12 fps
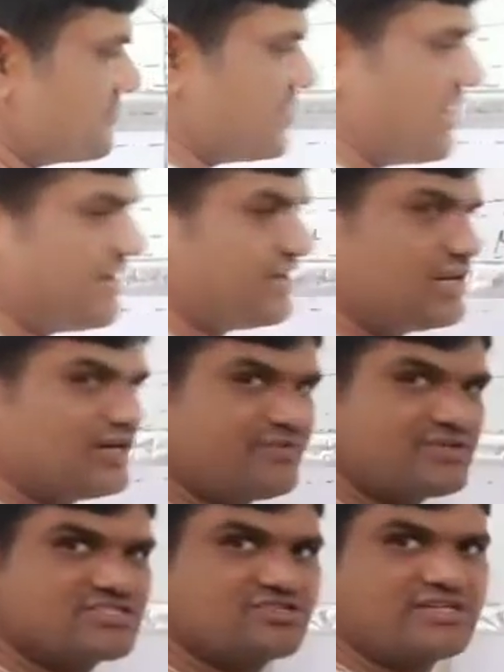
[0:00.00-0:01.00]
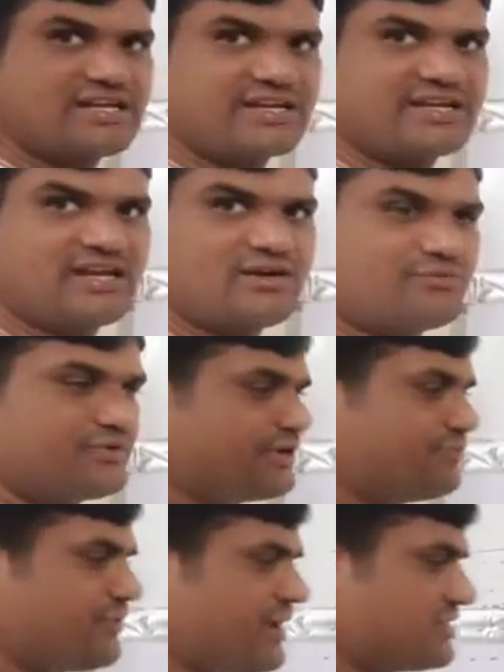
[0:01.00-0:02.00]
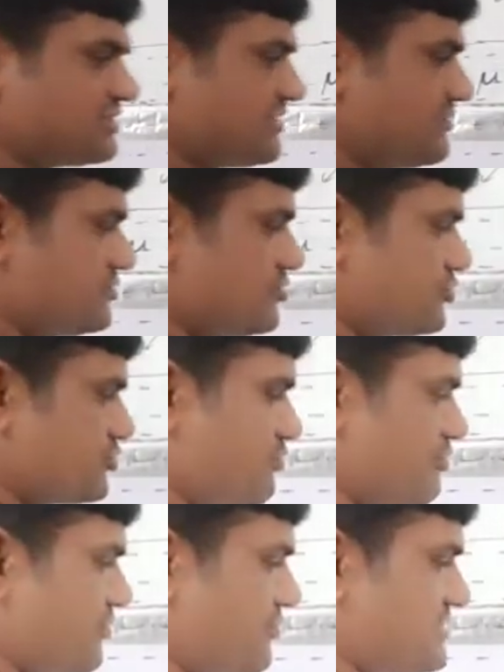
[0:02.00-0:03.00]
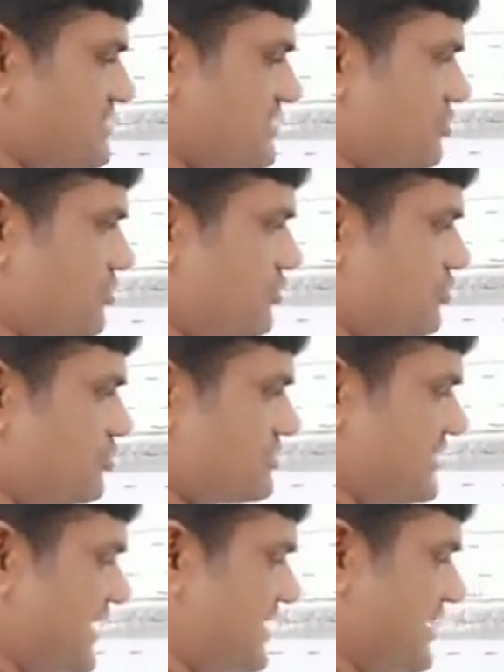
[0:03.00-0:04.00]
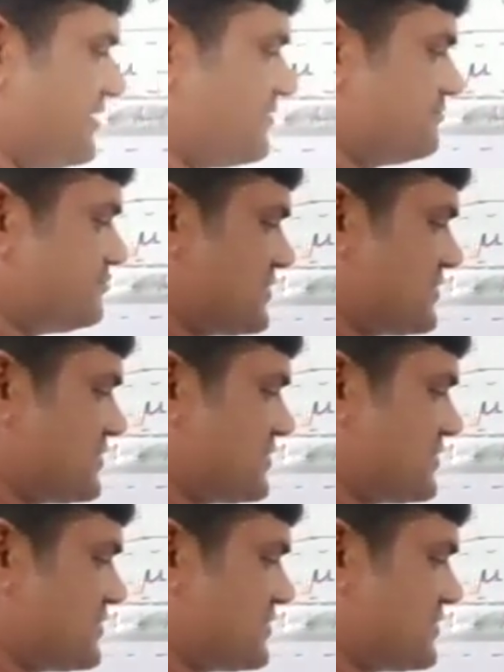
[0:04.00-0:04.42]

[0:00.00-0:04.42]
Angle of incidence, angle of refraction. So mu is equal to sine I.